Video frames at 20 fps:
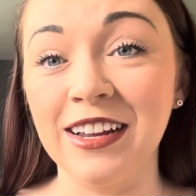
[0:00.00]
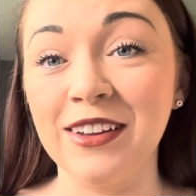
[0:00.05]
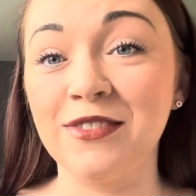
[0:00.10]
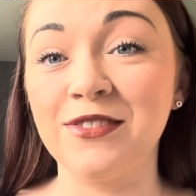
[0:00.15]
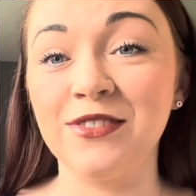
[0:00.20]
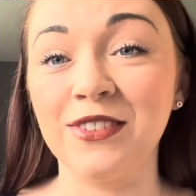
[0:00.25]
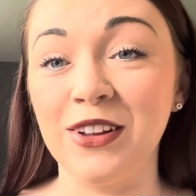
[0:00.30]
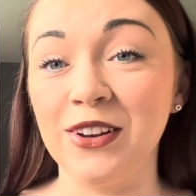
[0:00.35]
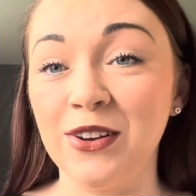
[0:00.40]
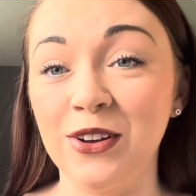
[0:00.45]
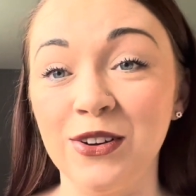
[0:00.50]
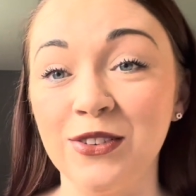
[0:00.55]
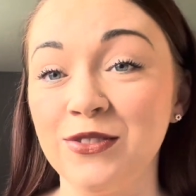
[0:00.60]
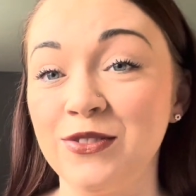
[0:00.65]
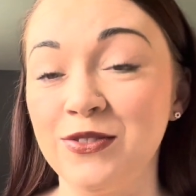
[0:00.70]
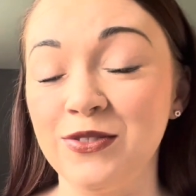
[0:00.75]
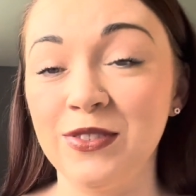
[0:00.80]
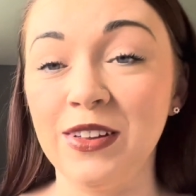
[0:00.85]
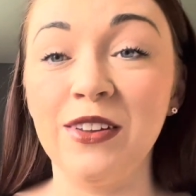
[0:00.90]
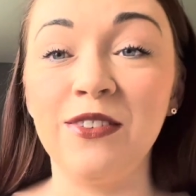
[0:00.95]
If
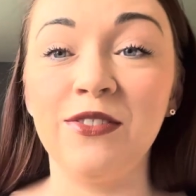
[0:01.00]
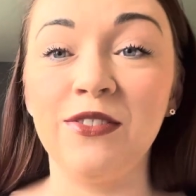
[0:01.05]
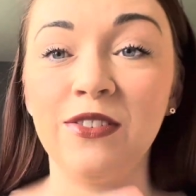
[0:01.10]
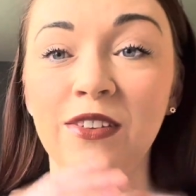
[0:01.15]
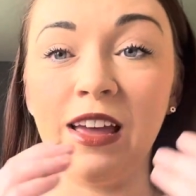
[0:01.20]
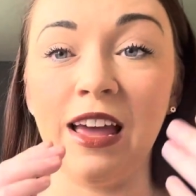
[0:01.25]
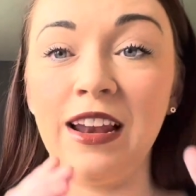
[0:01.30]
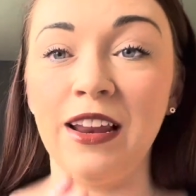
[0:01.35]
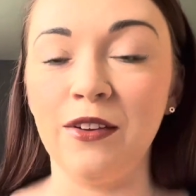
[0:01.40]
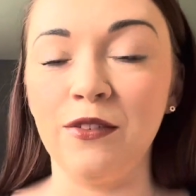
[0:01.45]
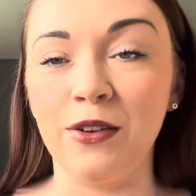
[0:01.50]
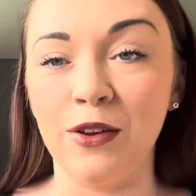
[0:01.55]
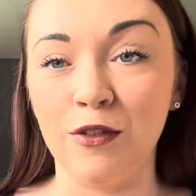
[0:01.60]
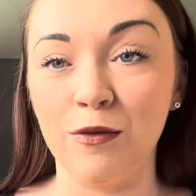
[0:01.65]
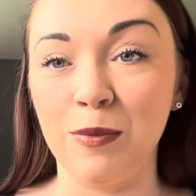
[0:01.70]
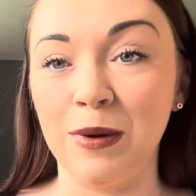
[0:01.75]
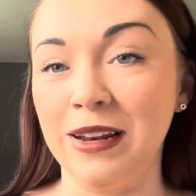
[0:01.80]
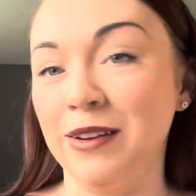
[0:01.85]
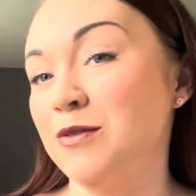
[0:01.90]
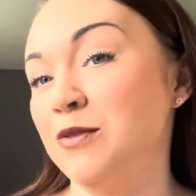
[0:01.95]
any of you
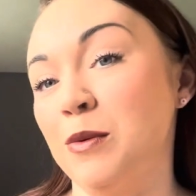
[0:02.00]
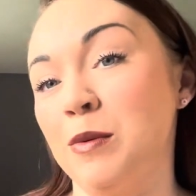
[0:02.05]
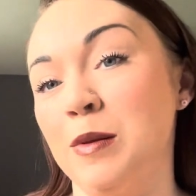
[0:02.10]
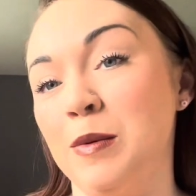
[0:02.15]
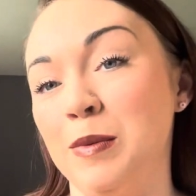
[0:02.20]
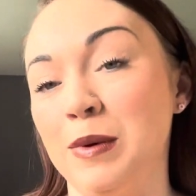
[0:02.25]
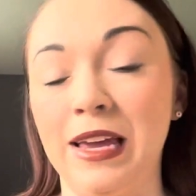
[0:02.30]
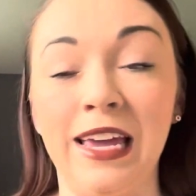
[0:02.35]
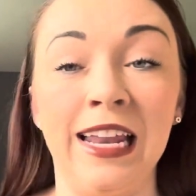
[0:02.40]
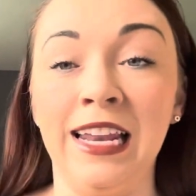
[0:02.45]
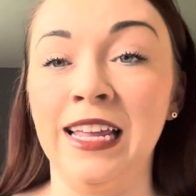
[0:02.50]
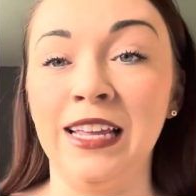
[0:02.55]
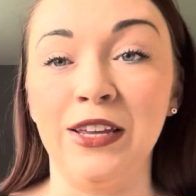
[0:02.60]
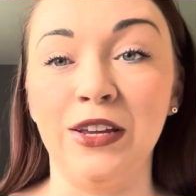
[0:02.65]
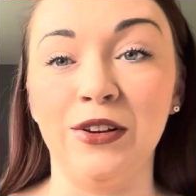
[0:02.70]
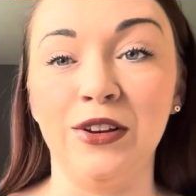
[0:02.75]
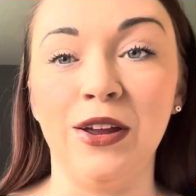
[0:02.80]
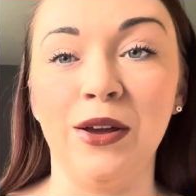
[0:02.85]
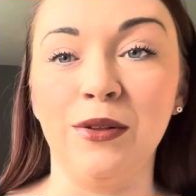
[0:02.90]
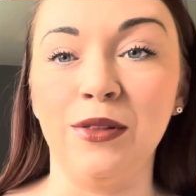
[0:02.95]
have been from the beginning,
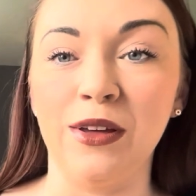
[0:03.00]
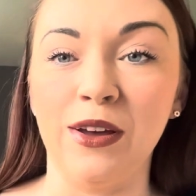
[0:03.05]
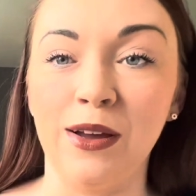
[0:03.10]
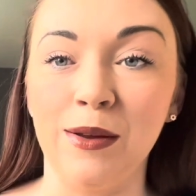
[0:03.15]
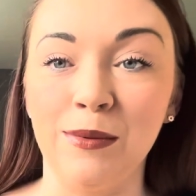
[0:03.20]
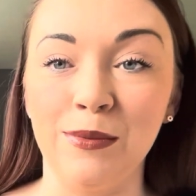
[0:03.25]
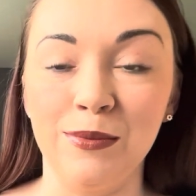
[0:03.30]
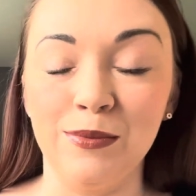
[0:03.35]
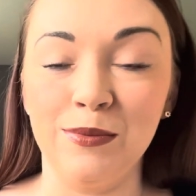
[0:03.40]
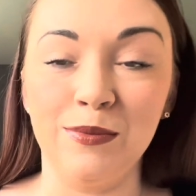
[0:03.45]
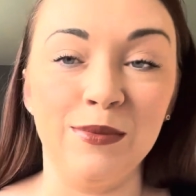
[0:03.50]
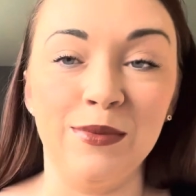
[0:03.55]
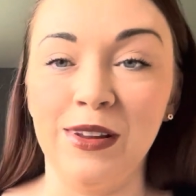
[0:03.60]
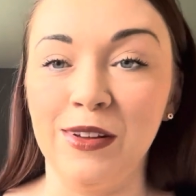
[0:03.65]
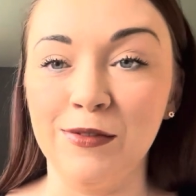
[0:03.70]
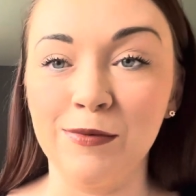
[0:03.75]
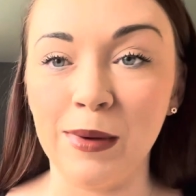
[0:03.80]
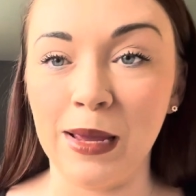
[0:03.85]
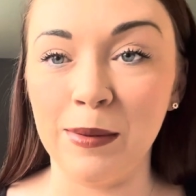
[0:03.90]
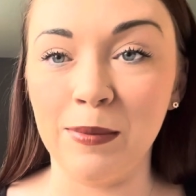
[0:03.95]
you know that I
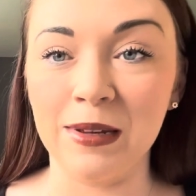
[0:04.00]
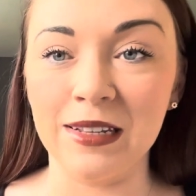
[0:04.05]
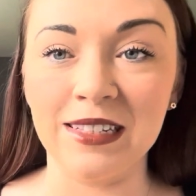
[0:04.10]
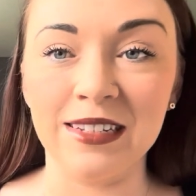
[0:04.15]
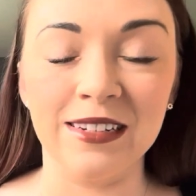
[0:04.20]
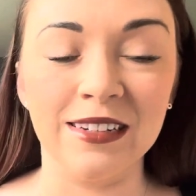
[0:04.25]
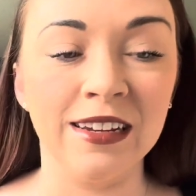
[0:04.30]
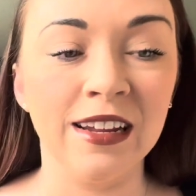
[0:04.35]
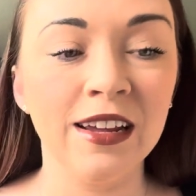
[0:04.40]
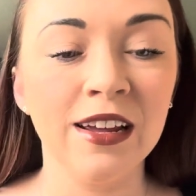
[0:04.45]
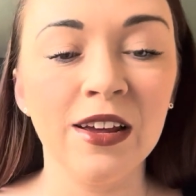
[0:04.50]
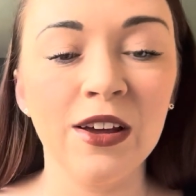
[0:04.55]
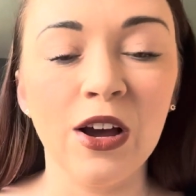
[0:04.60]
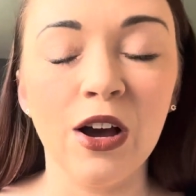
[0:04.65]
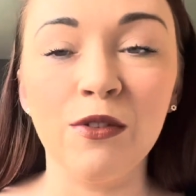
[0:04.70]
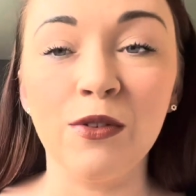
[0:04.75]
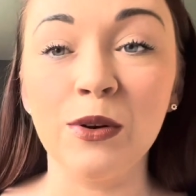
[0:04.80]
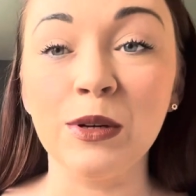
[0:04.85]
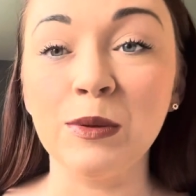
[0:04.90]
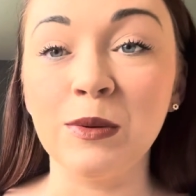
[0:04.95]
love babies and
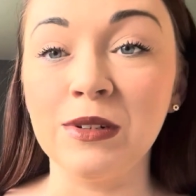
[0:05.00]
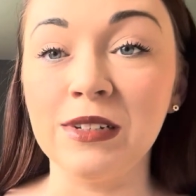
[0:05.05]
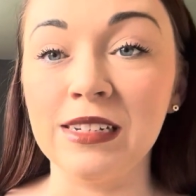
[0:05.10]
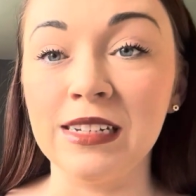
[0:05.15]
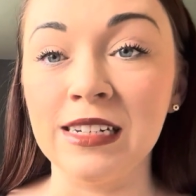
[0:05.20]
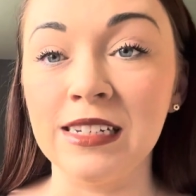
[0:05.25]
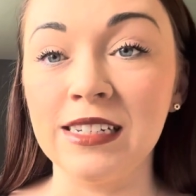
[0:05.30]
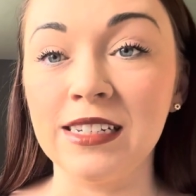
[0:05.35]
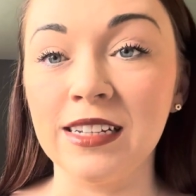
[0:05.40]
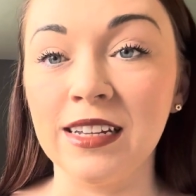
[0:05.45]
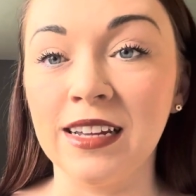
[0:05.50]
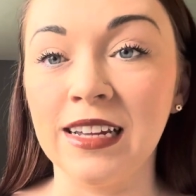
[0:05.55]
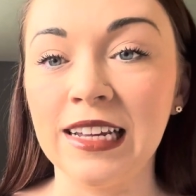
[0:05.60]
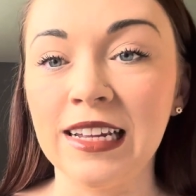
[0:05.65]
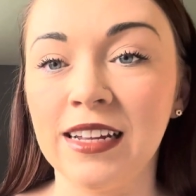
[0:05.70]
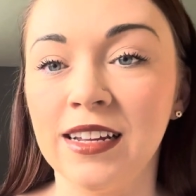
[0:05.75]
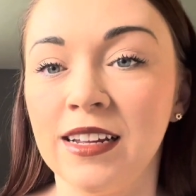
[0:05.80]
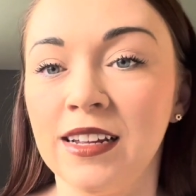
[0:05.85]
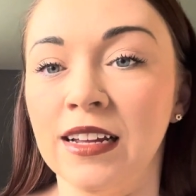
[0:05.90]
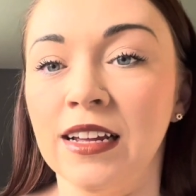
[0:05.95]
I've always wanted to
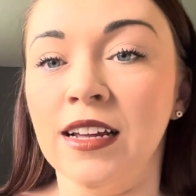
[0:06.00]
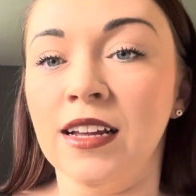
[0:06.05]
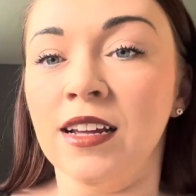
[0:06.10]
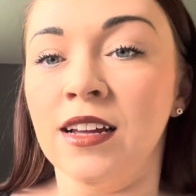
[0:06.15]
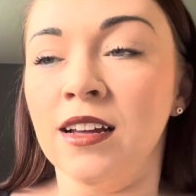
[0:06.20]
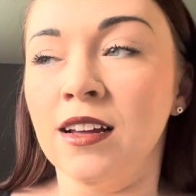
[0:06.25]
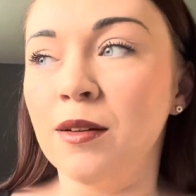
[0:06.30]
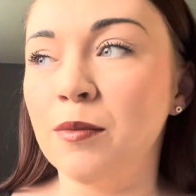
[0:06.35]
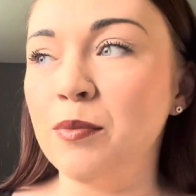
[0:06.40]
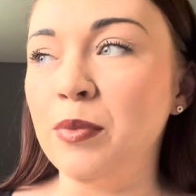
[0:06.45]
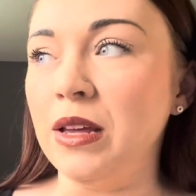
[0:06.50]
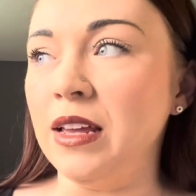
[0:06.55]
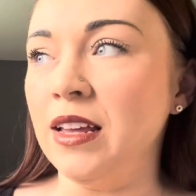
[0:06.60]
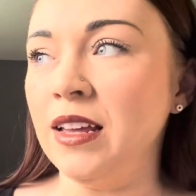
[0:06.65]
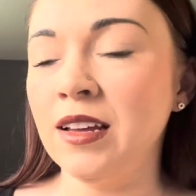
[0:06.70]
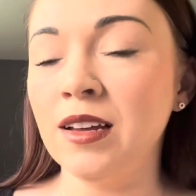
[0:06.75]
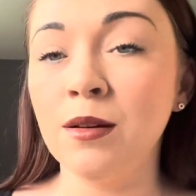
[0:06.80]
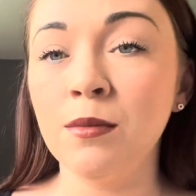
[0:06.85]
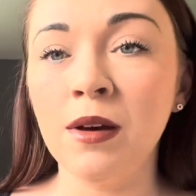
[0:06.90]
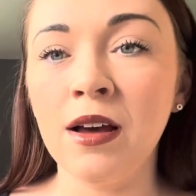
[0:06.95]

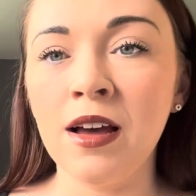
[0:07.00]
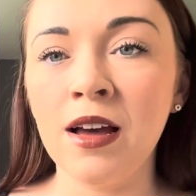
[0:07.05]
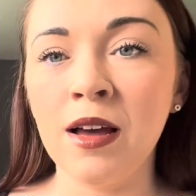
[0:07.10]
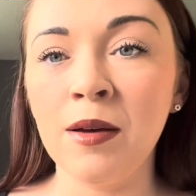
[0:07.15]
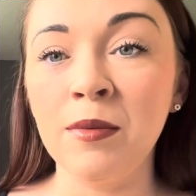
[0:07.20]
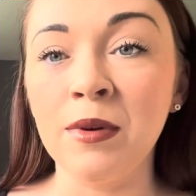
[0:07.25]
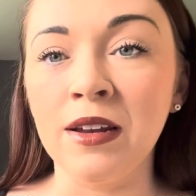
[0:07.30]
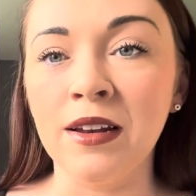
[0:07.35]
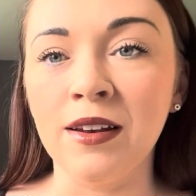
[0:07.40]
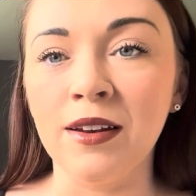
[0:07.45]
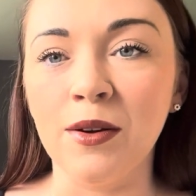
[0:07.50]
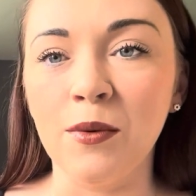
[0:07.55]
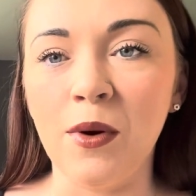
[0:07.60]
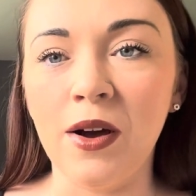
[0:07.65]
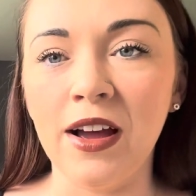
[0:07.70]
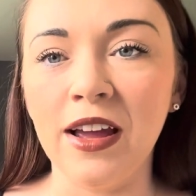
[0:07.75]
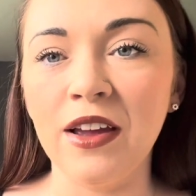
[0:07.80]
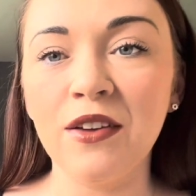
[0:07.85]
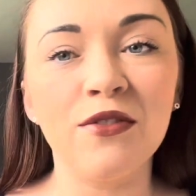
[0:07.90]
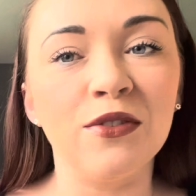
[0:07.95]
be a mum and a
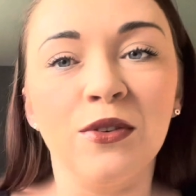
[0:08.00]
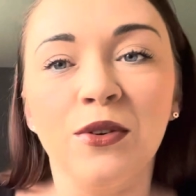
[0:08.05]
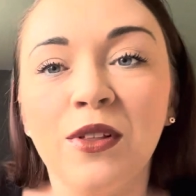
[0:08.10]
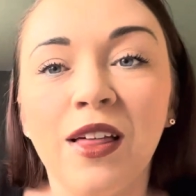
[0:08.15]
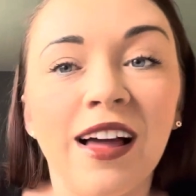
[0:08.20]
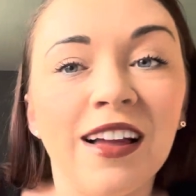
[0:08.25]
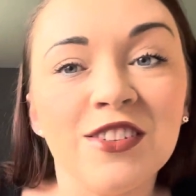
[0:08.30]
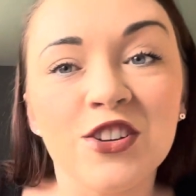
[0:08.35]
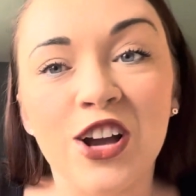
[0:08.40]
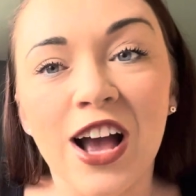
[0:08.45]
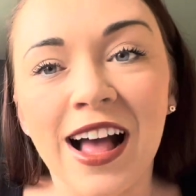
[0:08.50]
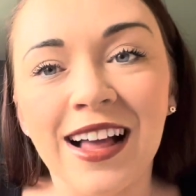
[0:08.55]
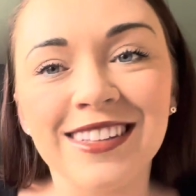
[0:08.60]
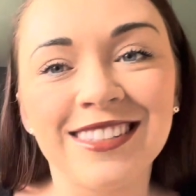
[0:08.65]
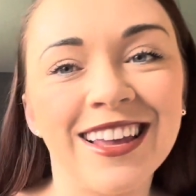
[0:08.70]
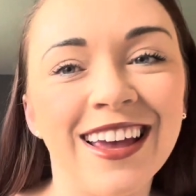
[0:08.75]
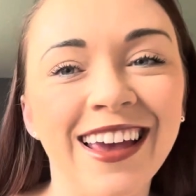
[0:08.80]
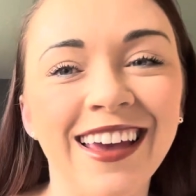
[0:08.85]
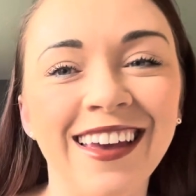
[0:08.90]
wife and all that jazz.